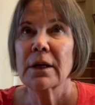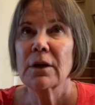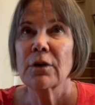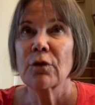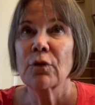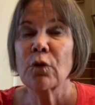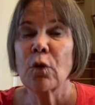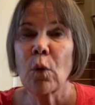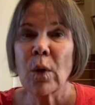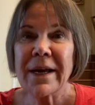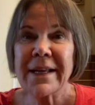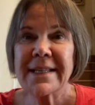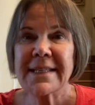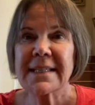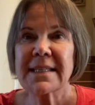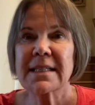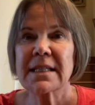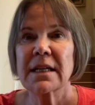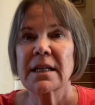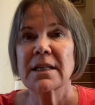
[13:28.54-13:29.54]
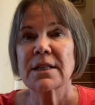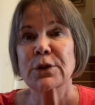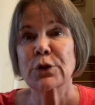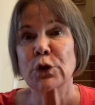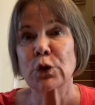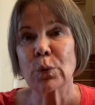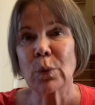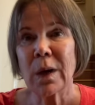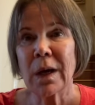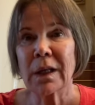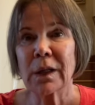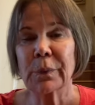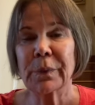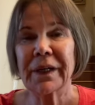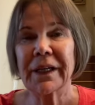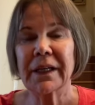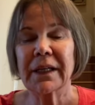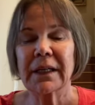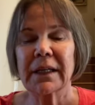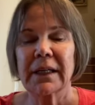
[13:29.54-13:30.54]
voice,
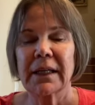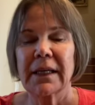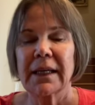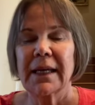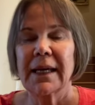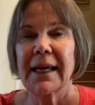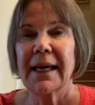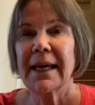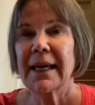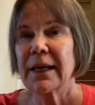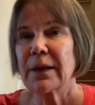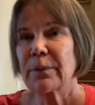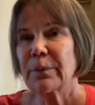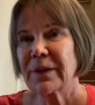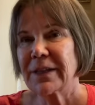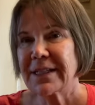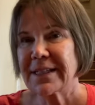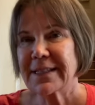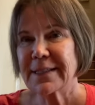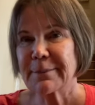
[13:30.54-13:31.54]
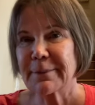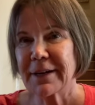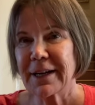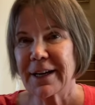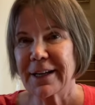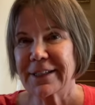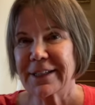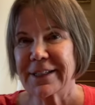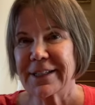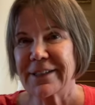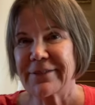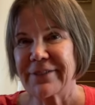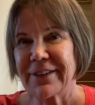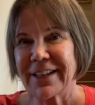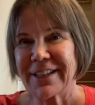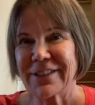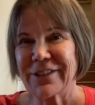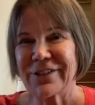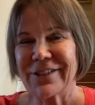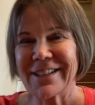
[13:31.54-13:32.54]
swallowing, and we did some cognitive
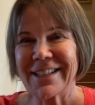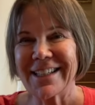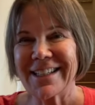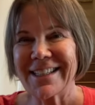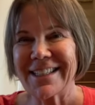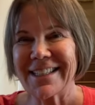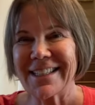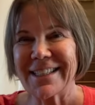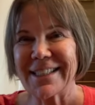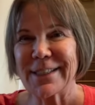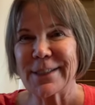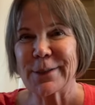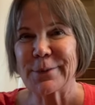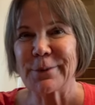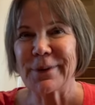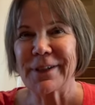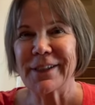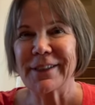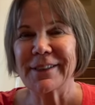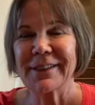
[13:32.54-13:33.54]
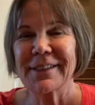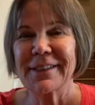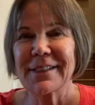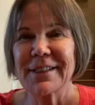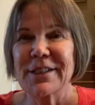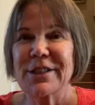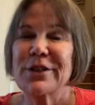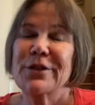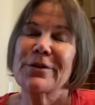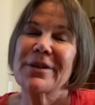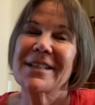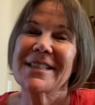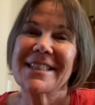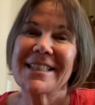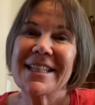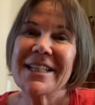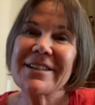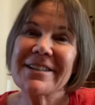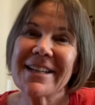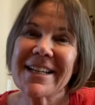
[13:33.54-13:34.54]
exercises as well. So I'll
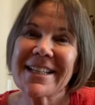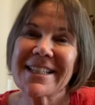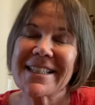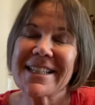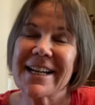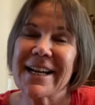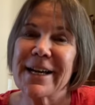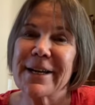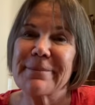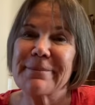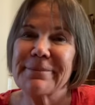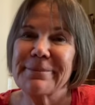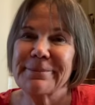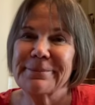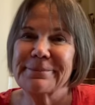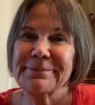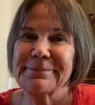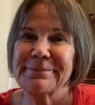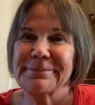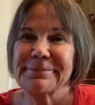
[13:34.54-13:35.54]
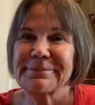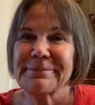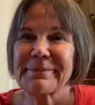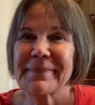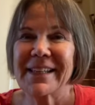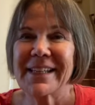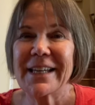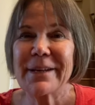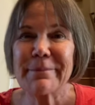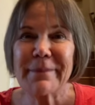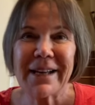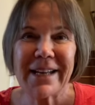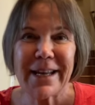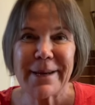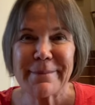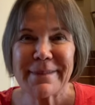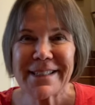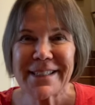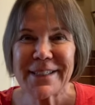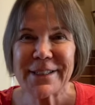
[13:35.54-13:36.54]
see you next time. Again, my name
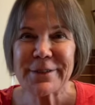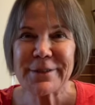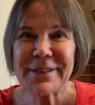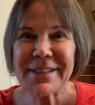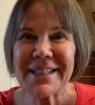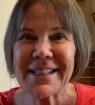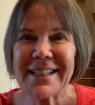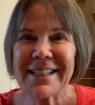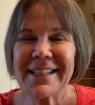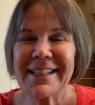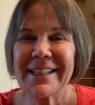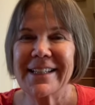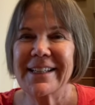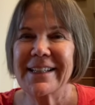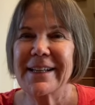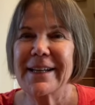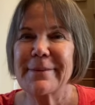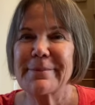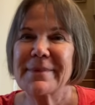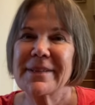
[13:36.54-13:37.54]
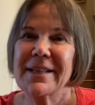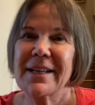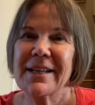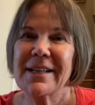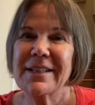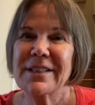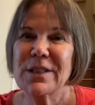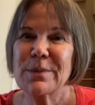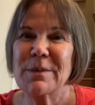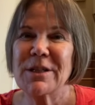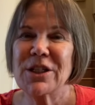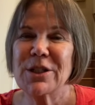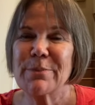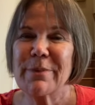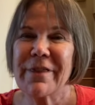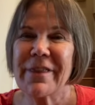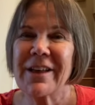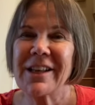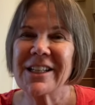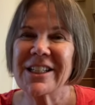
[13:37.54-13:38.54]
is Susan, and I'm a speech
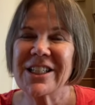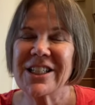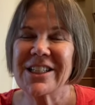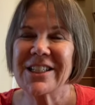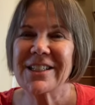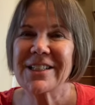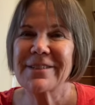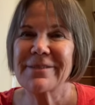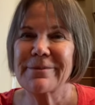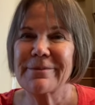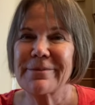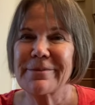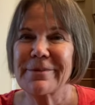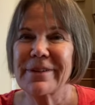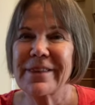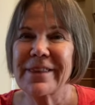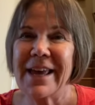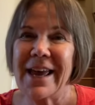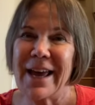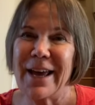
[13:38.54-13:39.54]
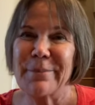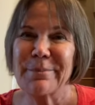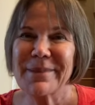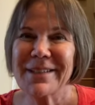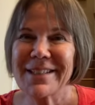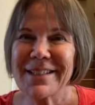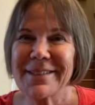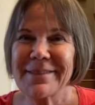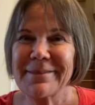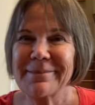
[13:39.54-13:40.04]
pathologist with HAPS.